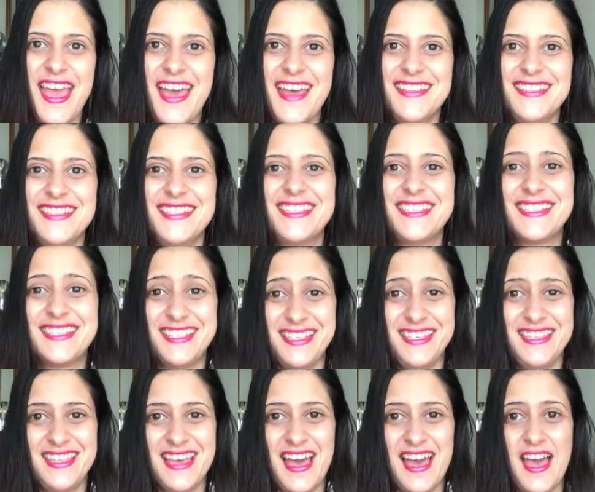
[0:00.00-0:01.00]
and
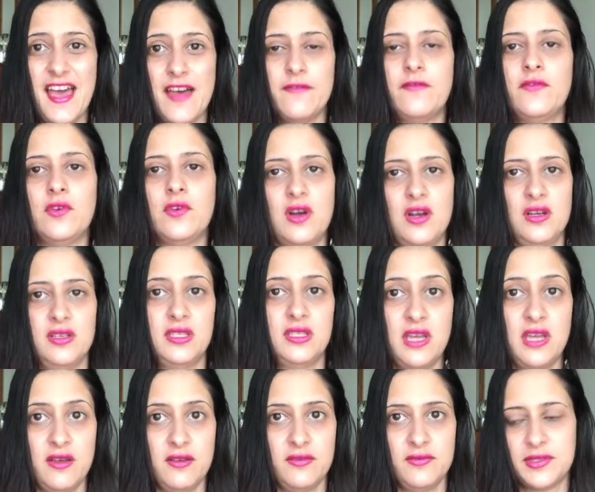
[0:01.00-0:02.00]
see that for
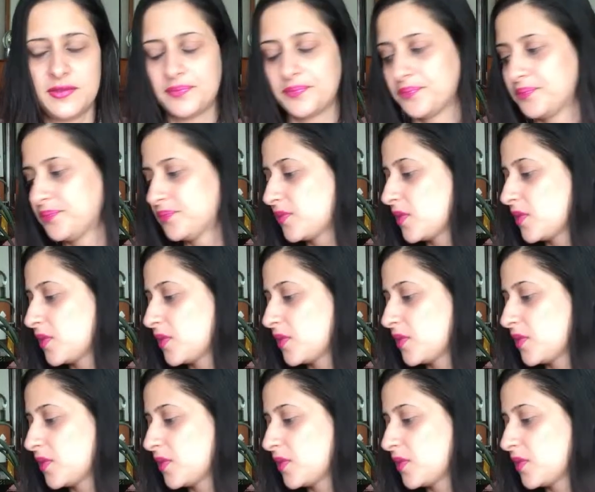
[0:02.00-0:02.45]
ourselves.